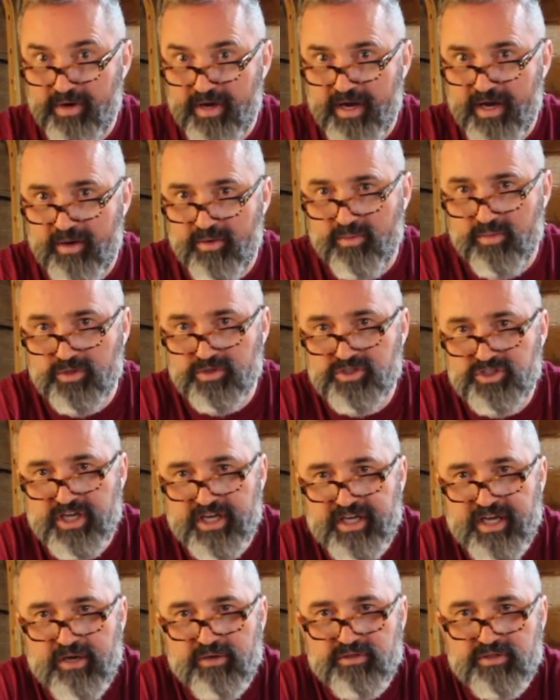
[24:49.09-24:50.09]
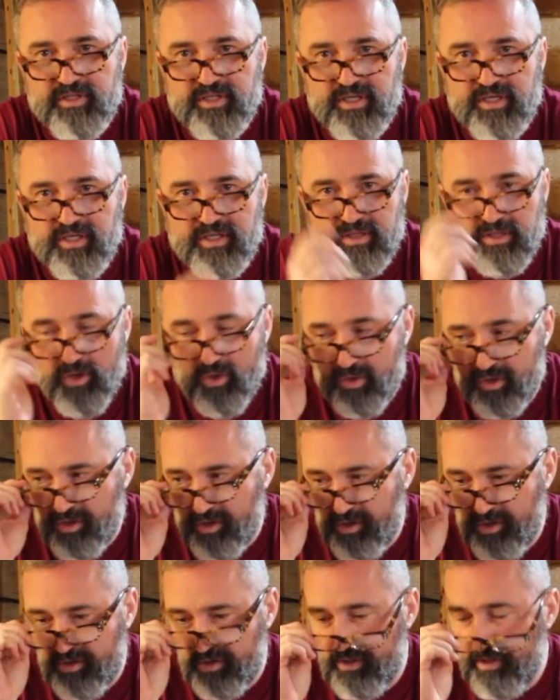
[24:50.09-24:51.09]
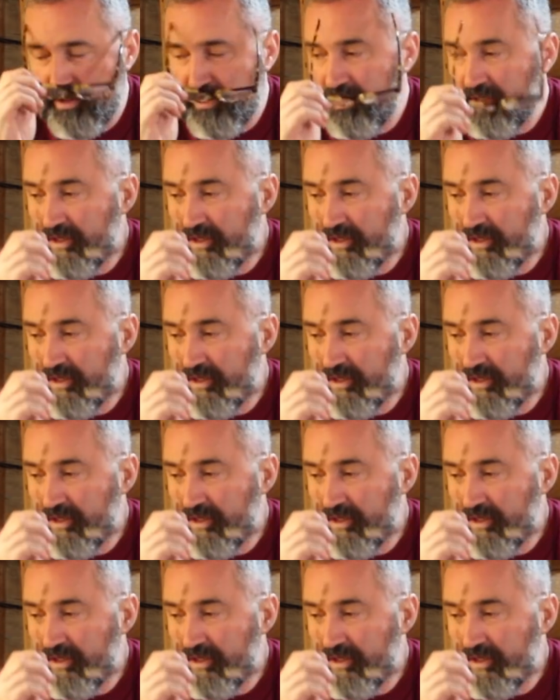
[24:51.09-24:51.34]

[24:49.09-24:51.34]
I will check out the local